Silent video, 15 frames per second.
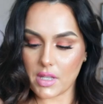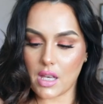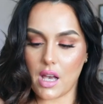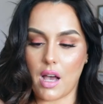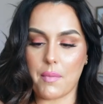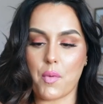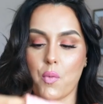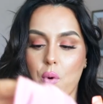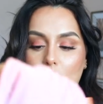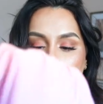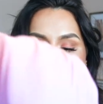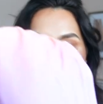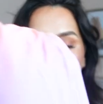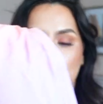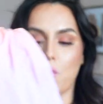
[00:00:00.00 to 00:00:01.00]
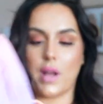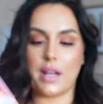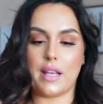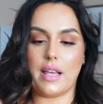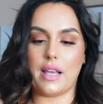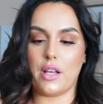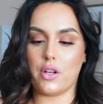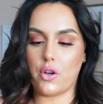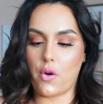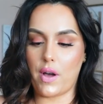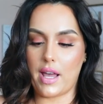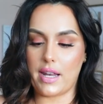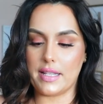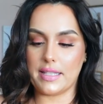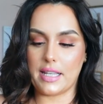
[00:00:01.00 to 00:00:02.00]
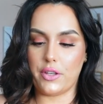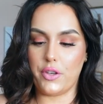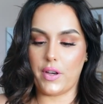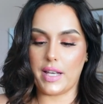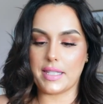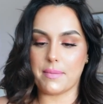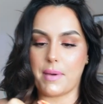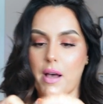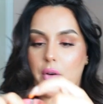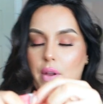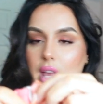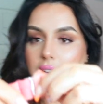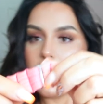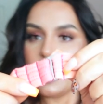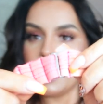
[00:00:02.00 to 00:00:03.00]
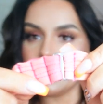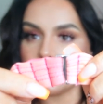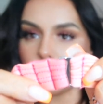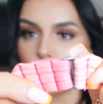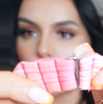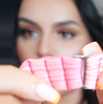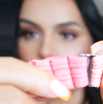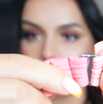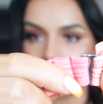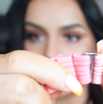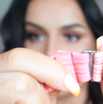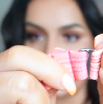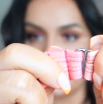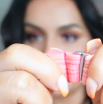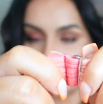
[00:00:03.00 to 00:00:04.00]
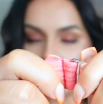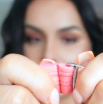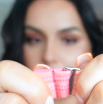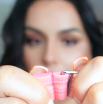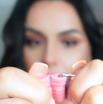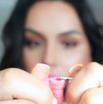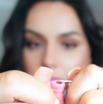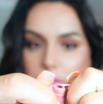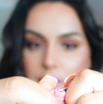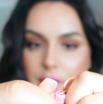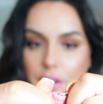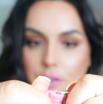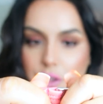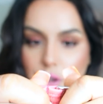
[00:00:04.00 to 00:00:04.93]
Um, what I do want to go ahead and tell you guys about is the quality pieces of, or